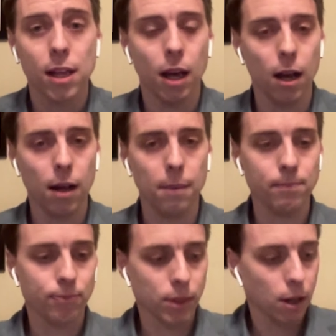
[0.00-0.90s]

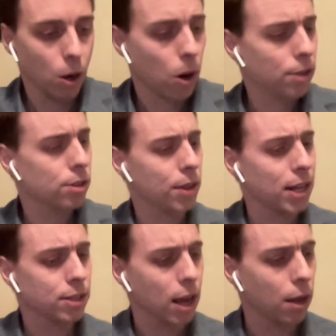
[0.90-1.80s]
um, also
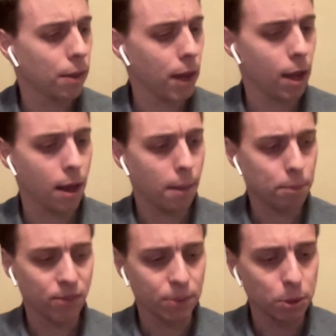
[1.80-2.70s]
that's how they uh,
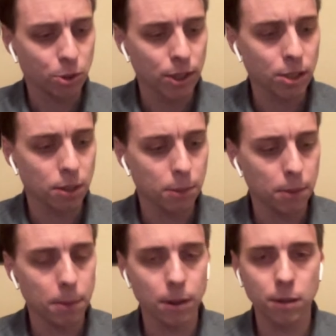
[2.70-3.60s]
for patrice
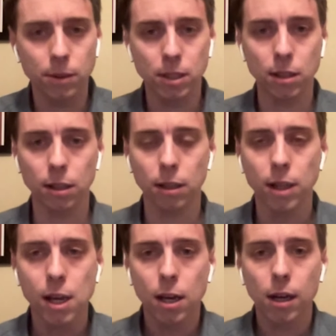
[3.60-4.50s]
lumumba who was the
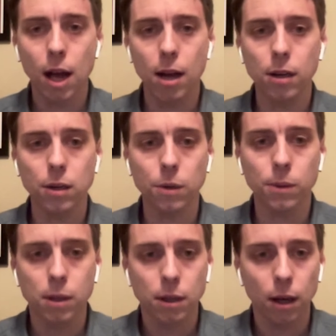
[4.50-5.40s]
congo
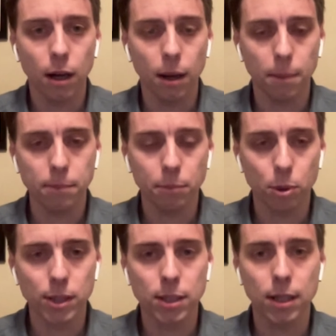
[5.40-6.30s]
um,
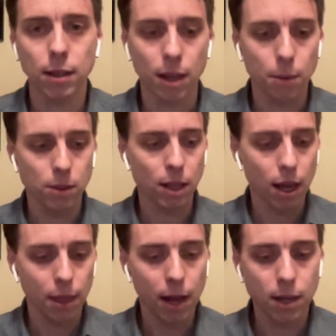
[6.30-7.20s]
president that was that
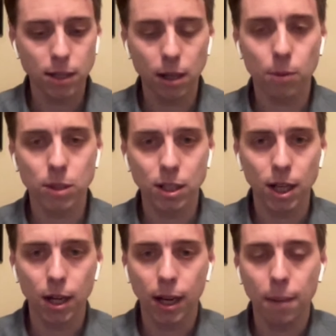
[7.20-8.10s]
the idea was that he
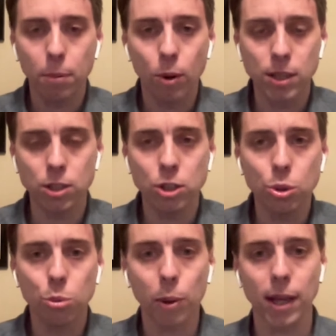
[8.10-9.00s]
could get poison
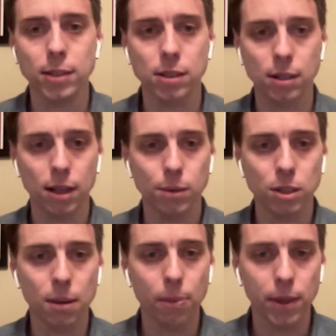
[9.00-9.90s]
toothpaste that was
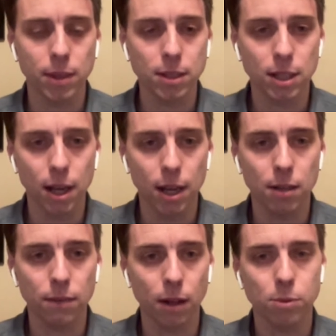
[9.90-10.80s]
something the cia
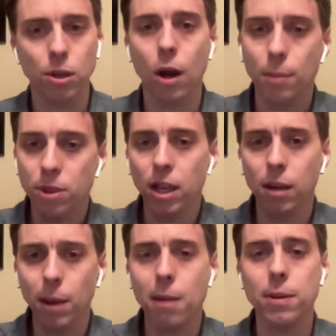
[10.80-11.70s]
developed so i'm thinking
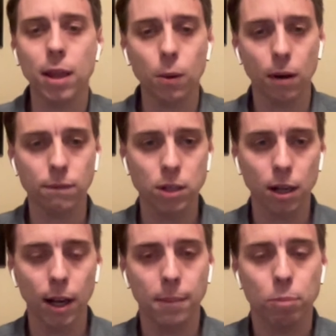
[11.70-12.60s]
maybe they would have done
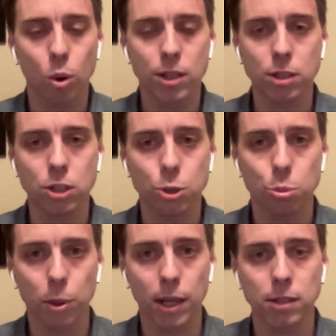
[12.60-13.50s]
like poison
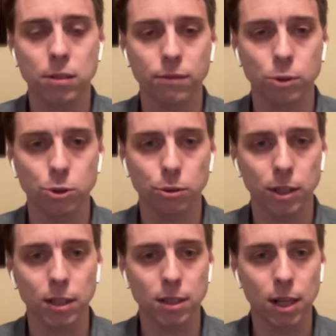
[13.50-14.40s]
toothpaste for julian
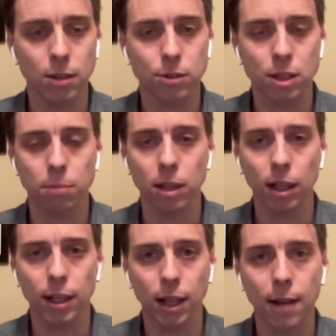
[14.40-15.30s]
assange or something
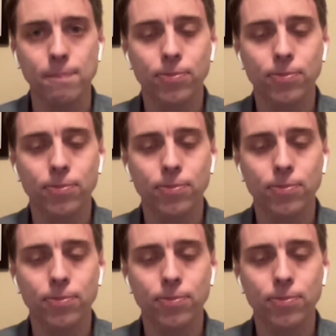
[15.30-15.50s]
like that